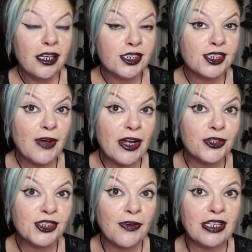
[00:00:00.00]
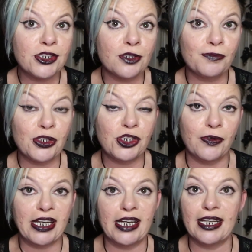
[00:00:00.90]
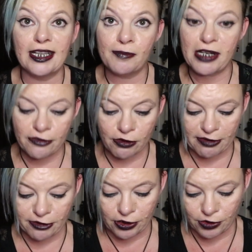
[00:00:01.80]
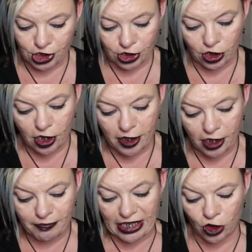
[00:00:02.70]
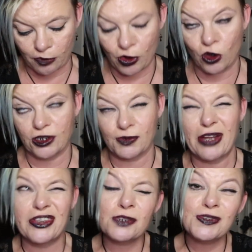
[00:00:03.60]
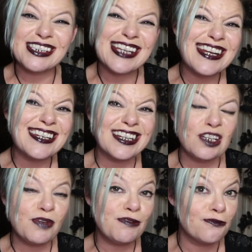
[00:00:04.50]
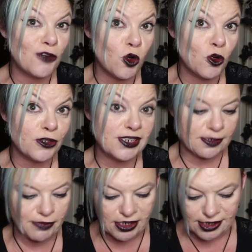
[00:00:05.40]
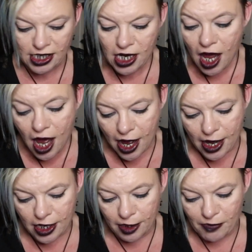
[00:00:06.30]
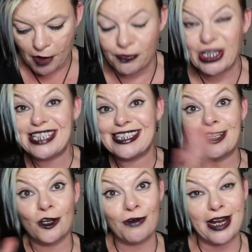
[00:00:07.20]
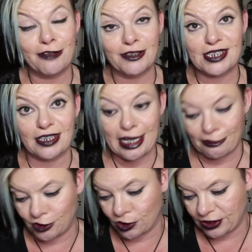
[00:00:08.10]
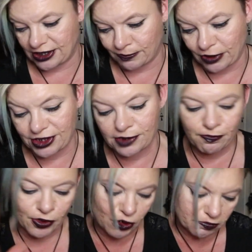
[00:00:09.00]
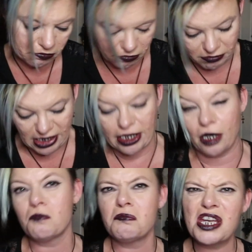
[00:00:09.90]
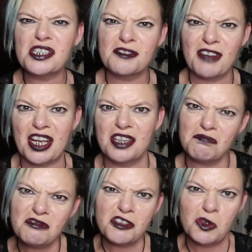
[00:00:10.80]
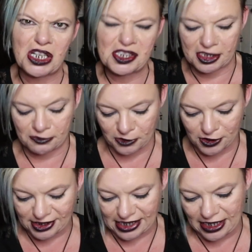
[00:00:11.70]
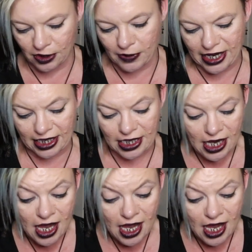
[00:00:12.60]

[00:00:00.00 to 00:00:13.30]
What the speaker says: So I also ended up doing a little bit of a Revolution makeup haul as well. This was technically before Christmas, but it didn't arrive until after Christmas, but you know, that's fine. A few days difference either way.